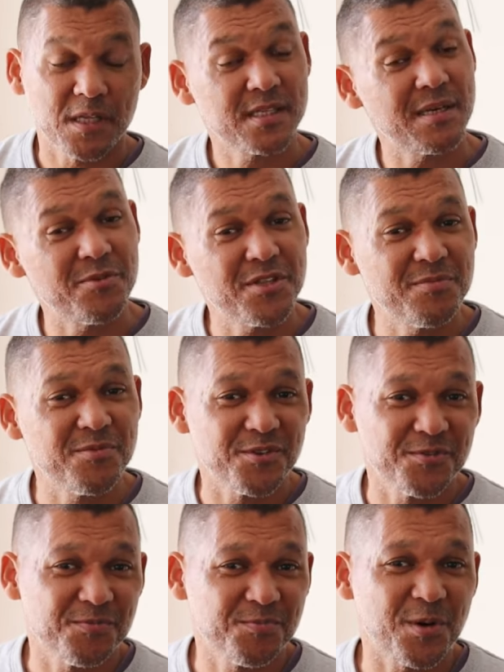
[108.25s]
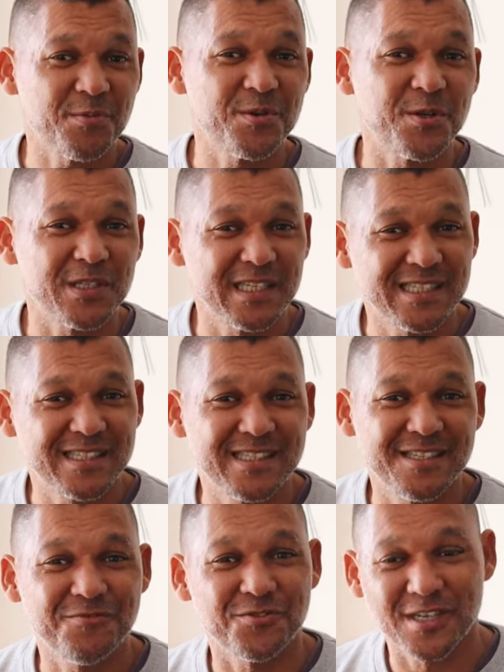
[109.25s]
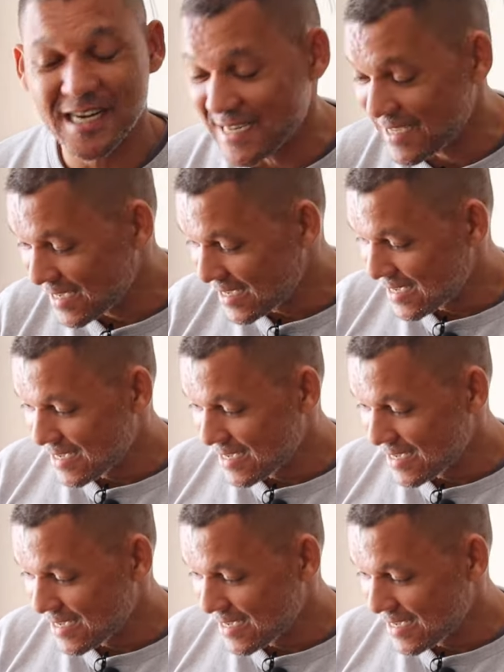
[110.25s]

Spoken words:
Now, some of them are probably not necessary for running,